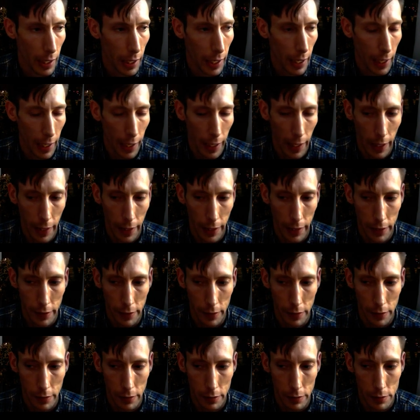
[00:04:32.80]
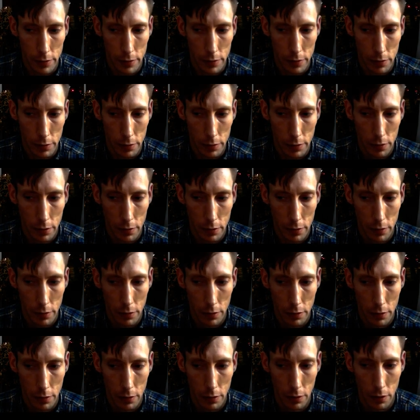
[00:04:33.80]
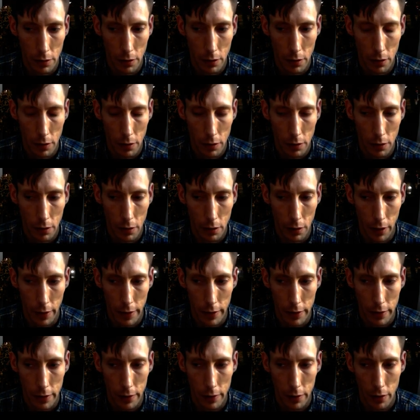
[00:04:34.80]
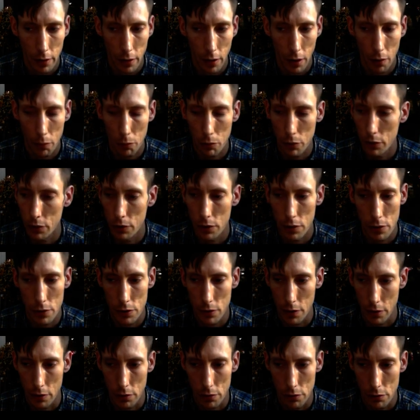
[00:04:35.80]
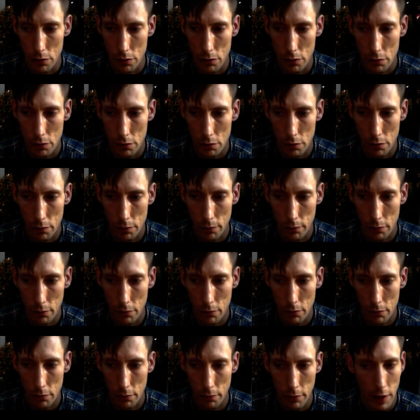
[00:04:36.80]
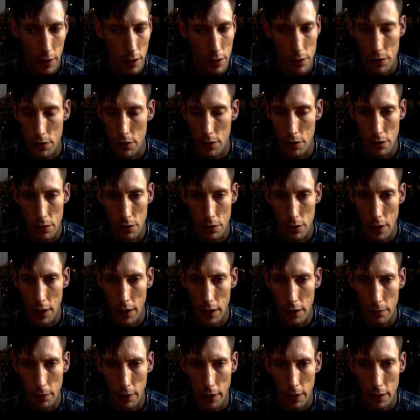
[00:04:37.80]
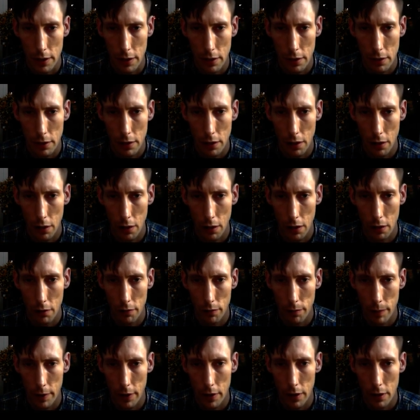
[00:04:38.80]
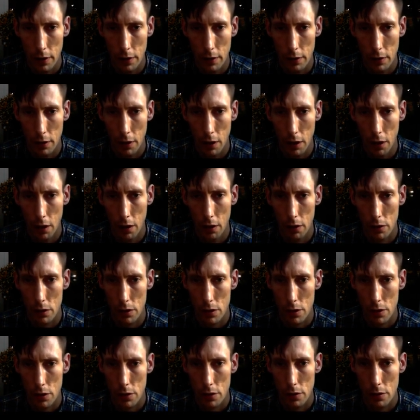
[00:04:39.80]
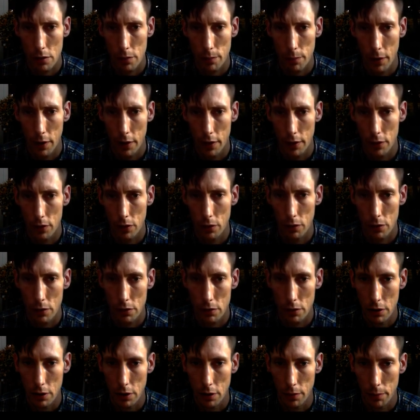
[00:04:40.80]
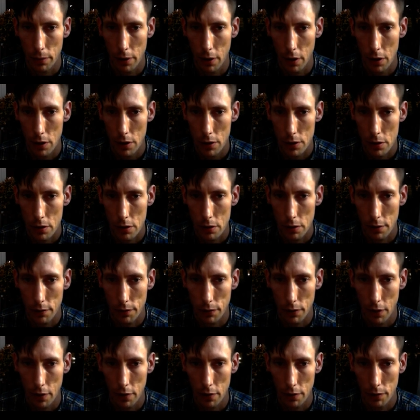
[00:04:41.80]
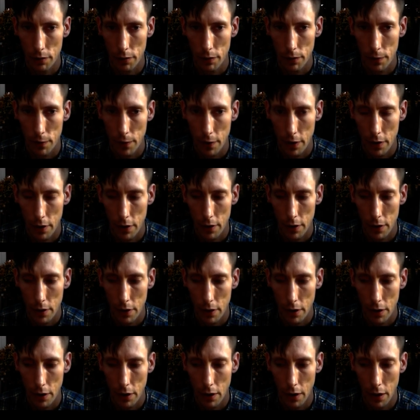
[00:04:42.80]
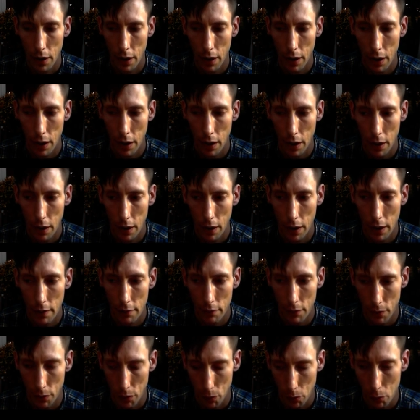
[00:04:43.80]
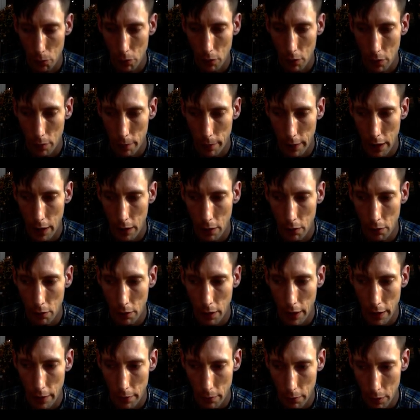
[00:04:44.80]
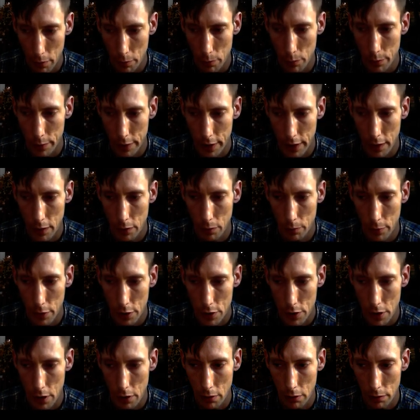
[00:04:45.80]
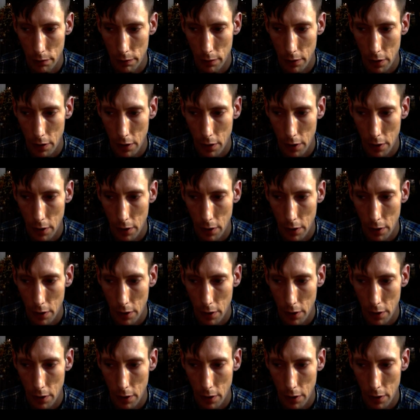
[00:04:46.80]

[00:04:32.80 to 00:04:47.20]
And like, I wouldn't use those medicines anyway. I've been asked by the doctor in the past if I've ever thought about how I would kill myself,